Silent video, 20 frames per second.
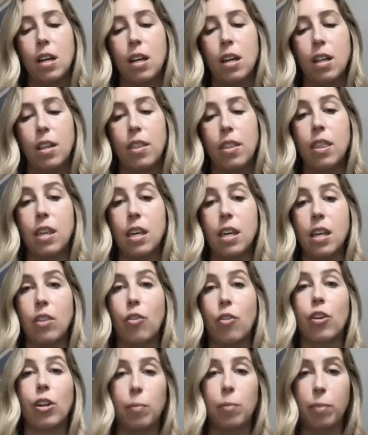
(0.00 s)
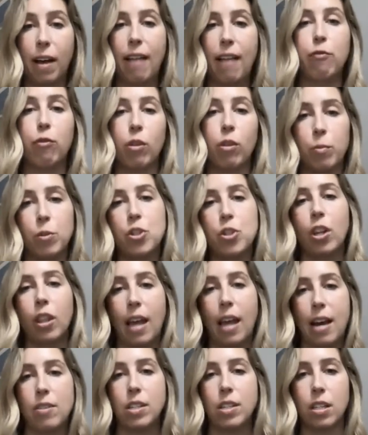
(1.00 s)
the learning platform, which
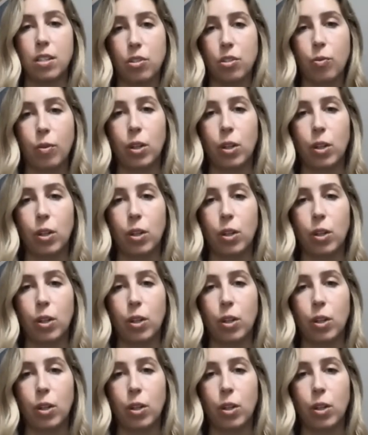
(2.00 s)
allows us to